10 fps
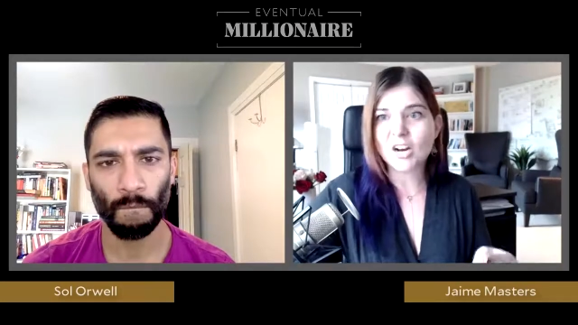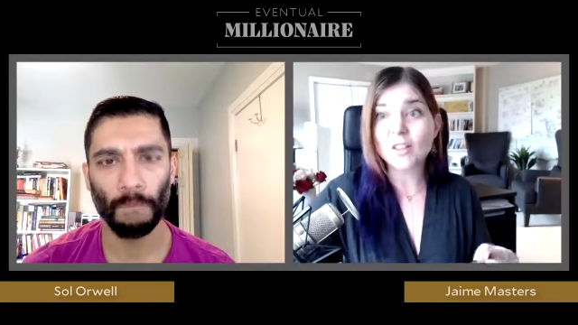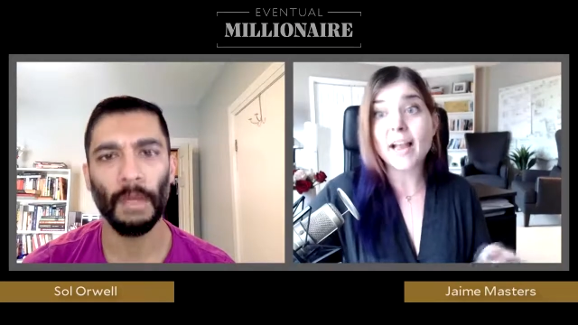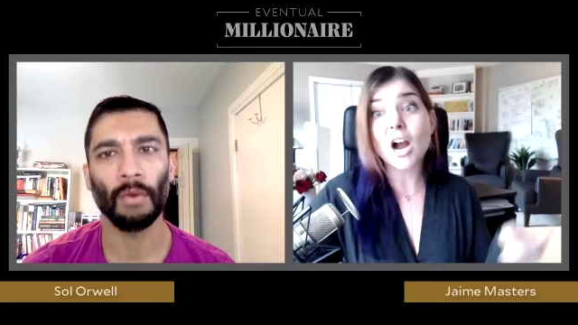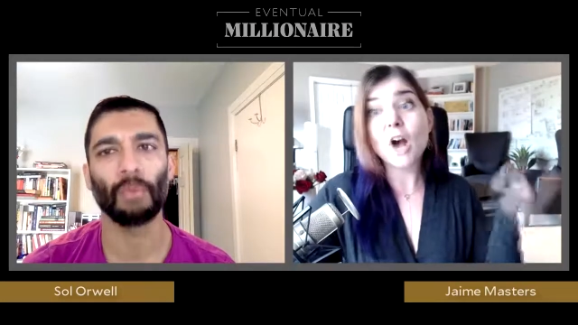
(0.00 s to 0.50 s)

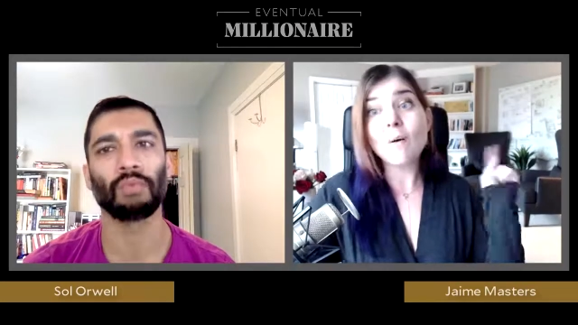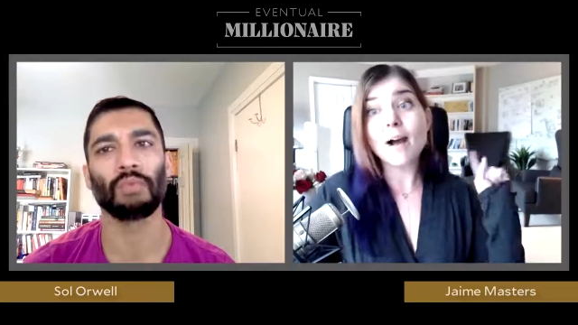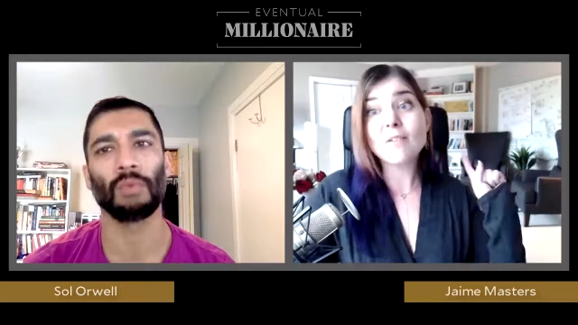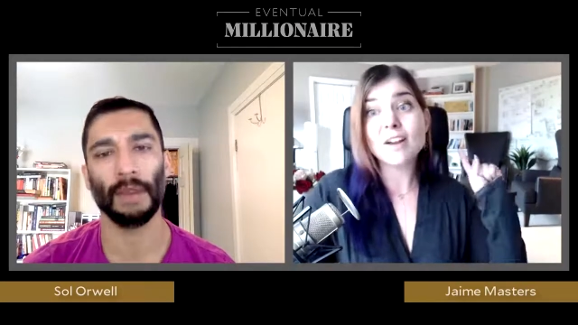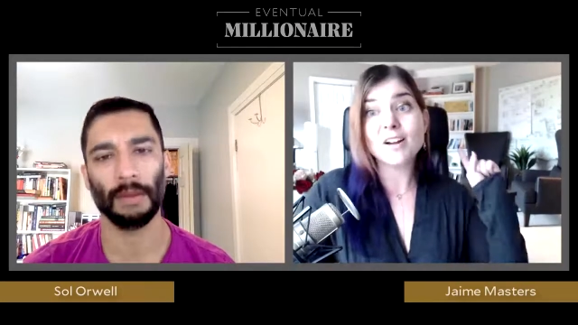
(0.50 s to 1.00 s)
Speaker 1: They're like, oh,
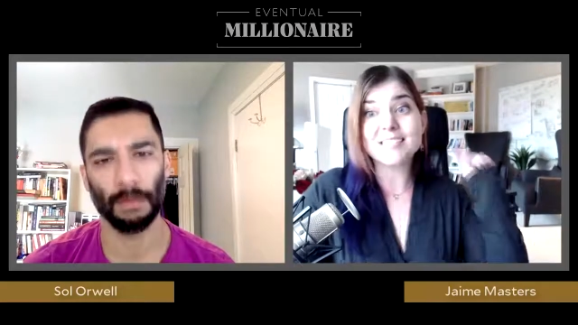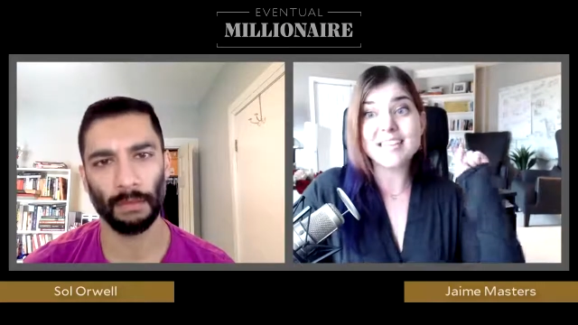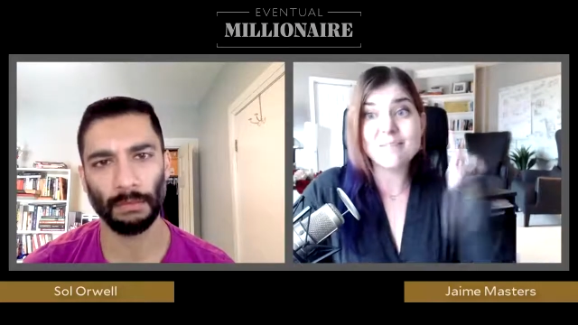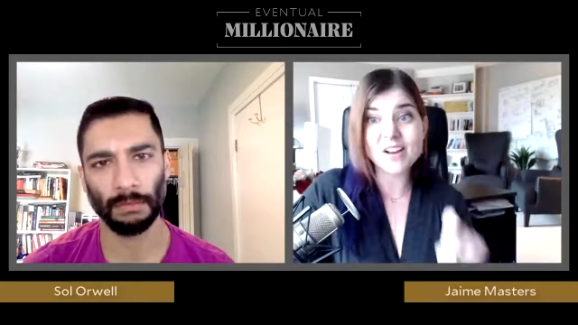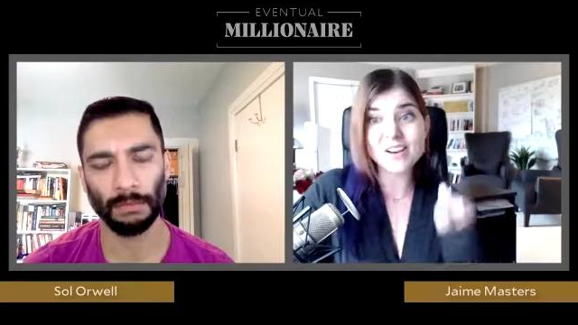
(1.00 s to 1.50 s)
I read on
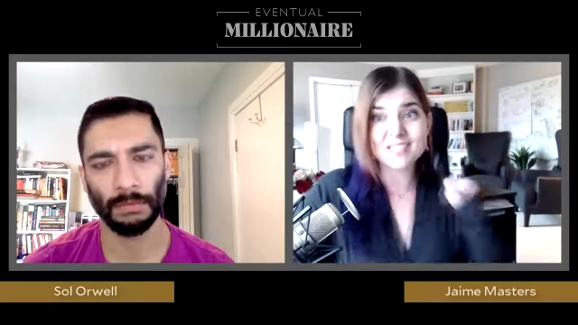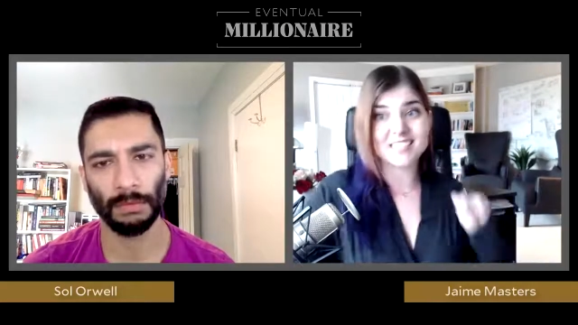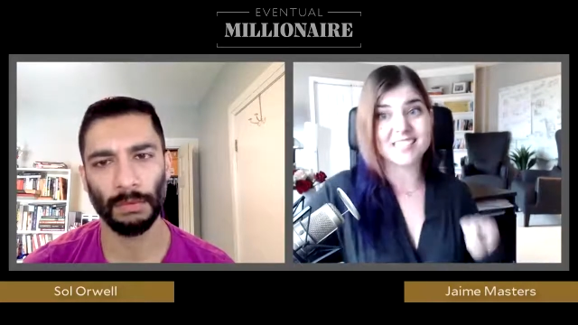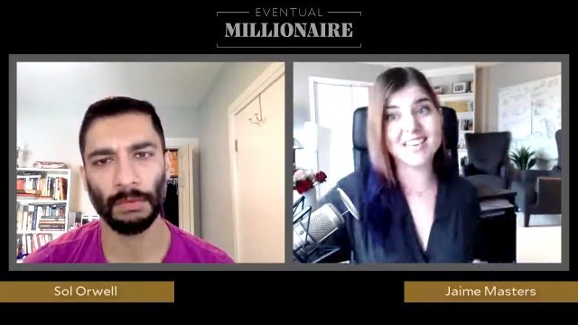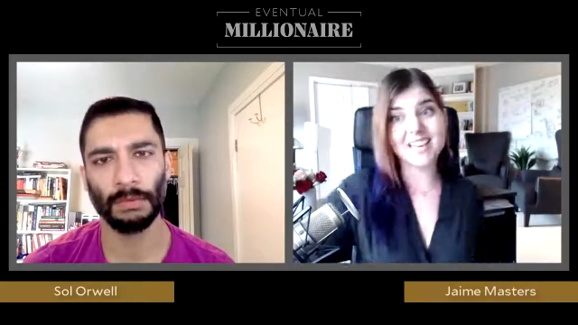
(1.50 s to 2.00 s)
Tim
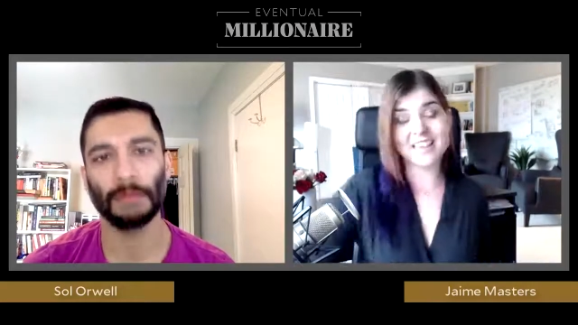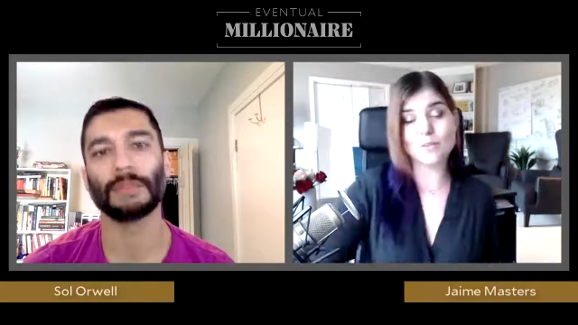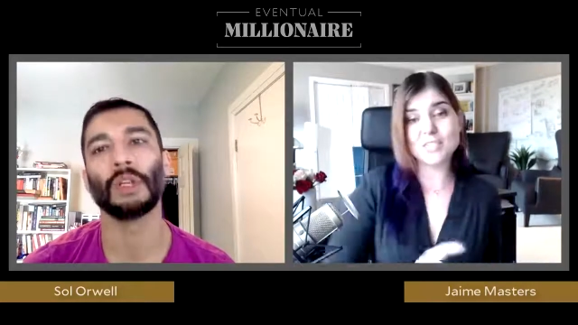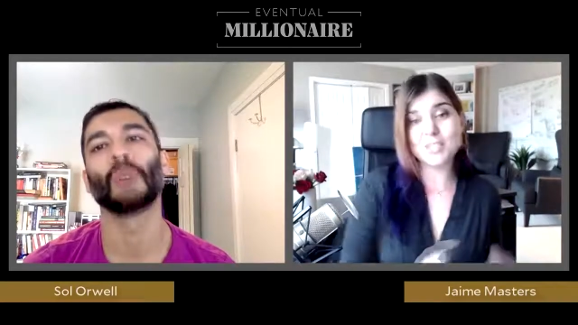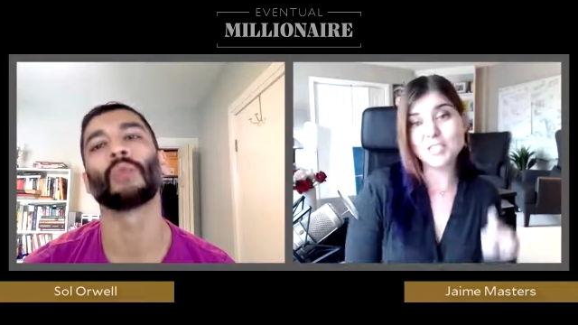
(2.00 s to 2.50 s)
Ferriss's thing
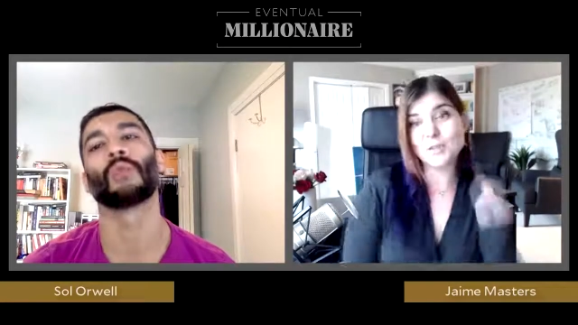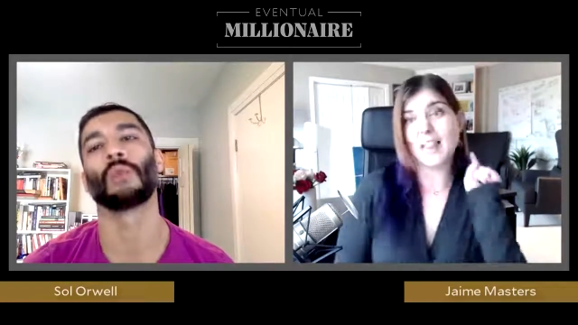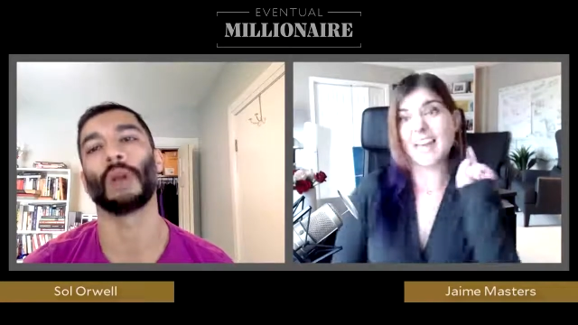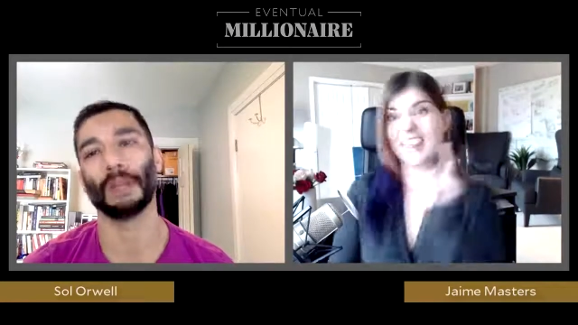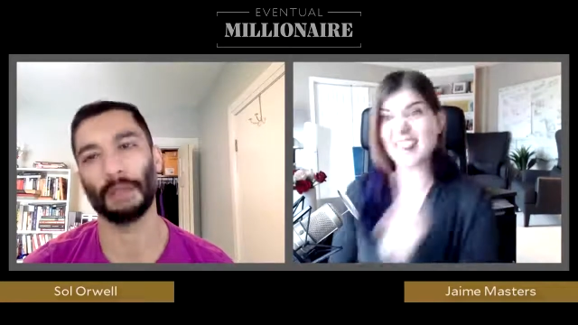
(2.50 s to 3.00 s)
that we should do
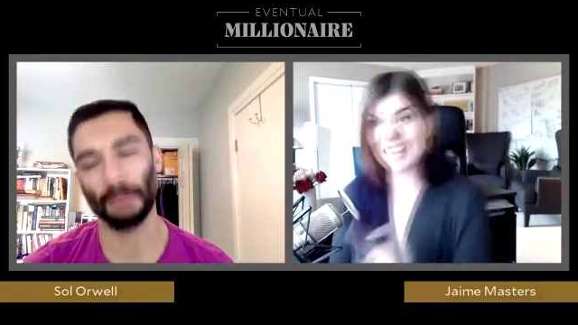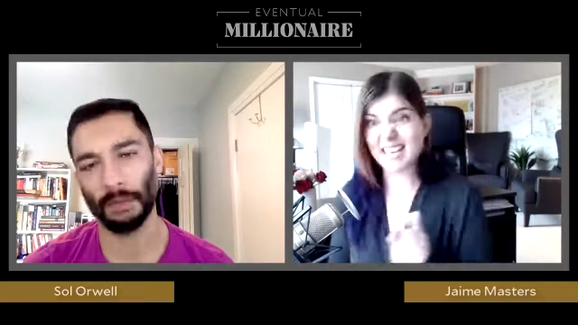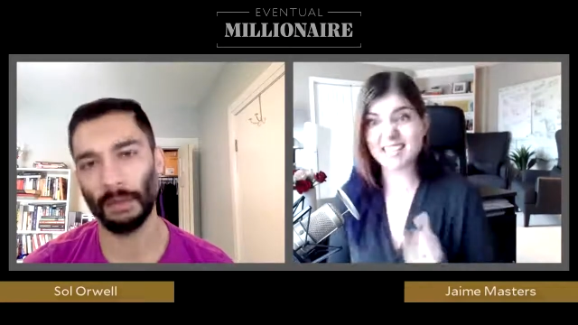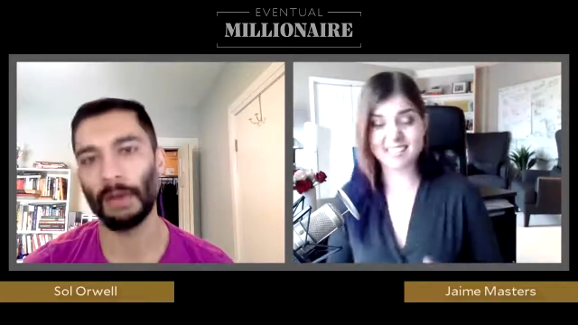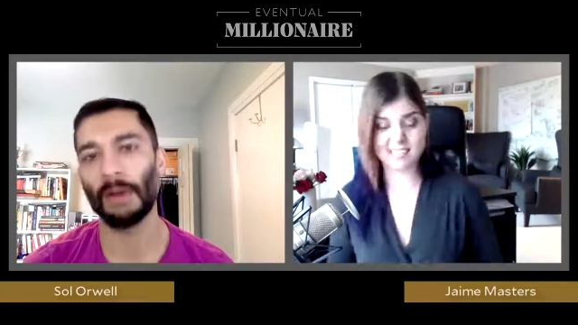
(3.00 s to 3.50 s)
it like
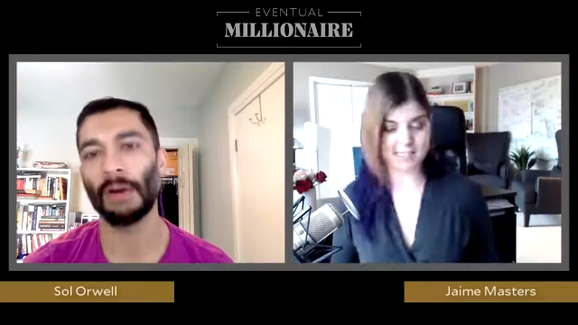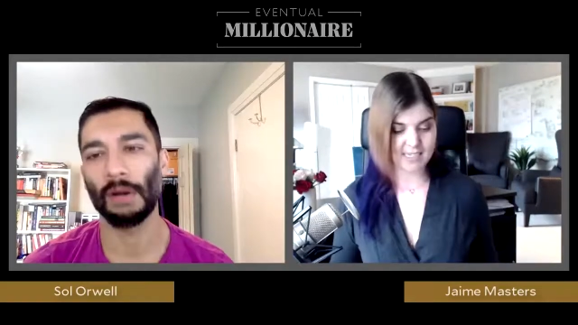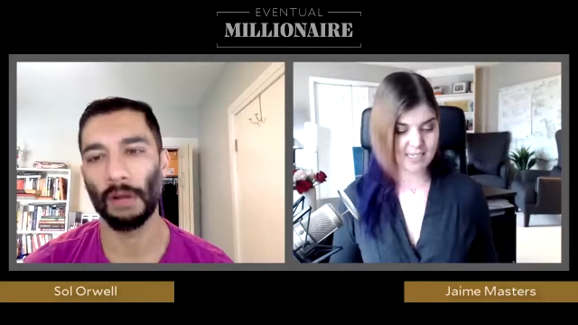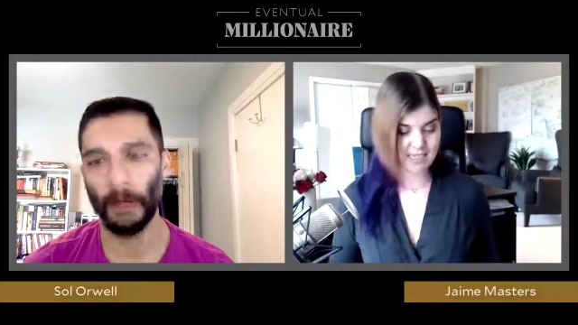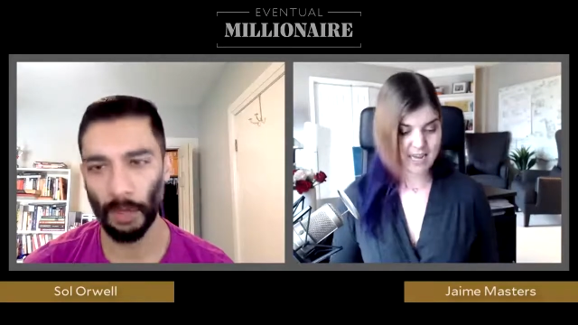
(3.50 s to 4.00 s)
this.